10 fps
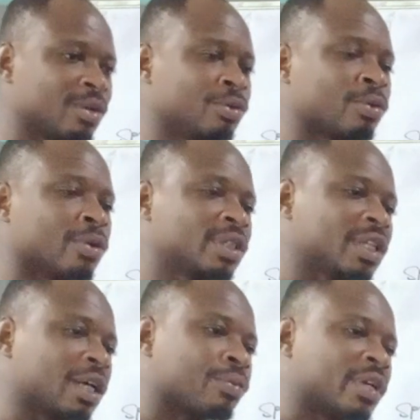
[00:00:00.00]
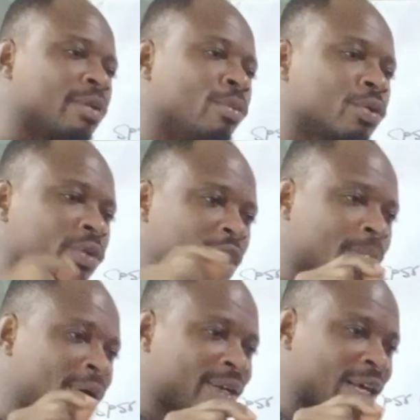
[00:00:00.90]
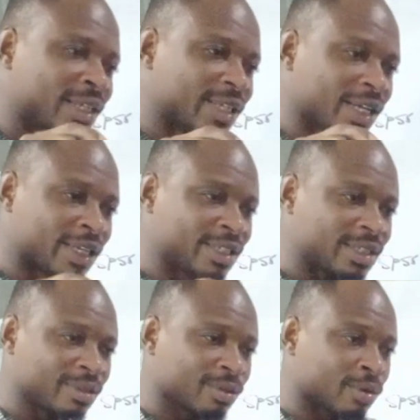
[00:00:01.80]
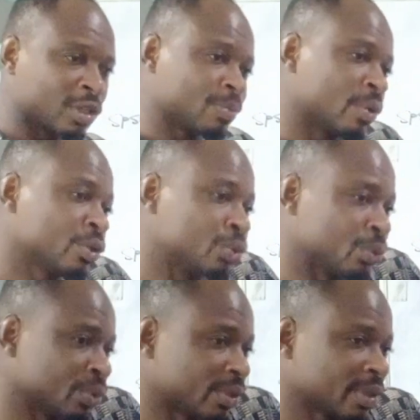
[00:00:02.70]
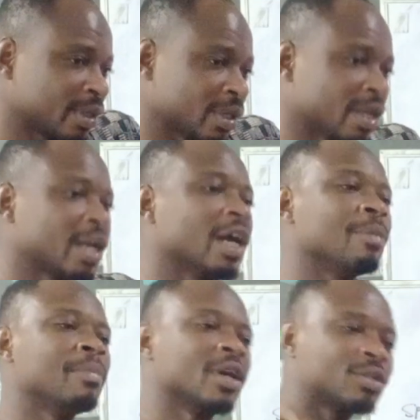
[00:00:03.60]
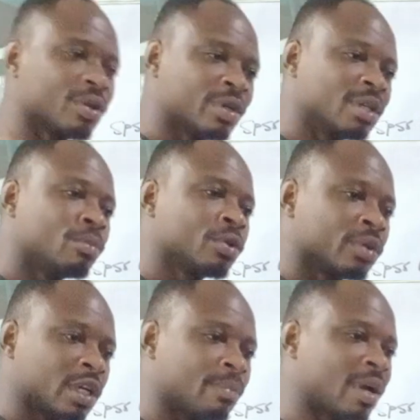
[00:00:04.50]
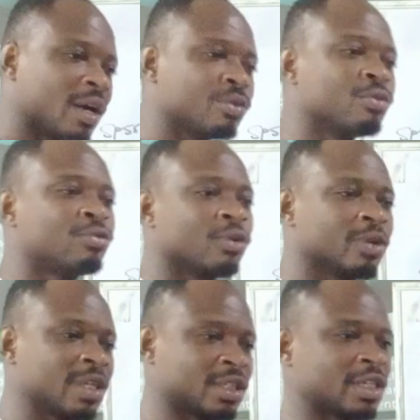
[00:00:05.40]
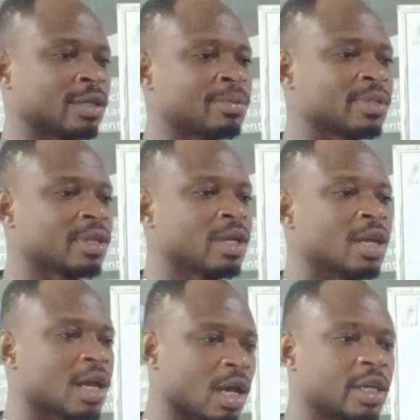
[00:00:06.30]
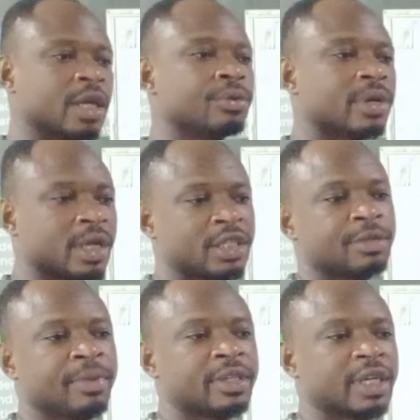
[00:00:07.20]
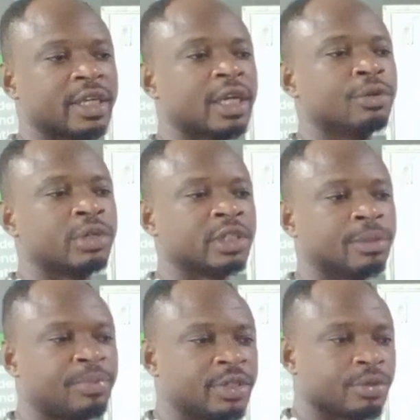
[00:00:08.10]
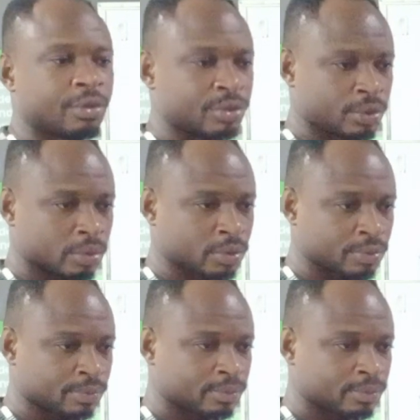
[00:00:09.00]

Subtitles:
you cross-check with the model number that it corresponds to, and based on the model number, you follow the steps, and then you estimate, and then you interpret your results.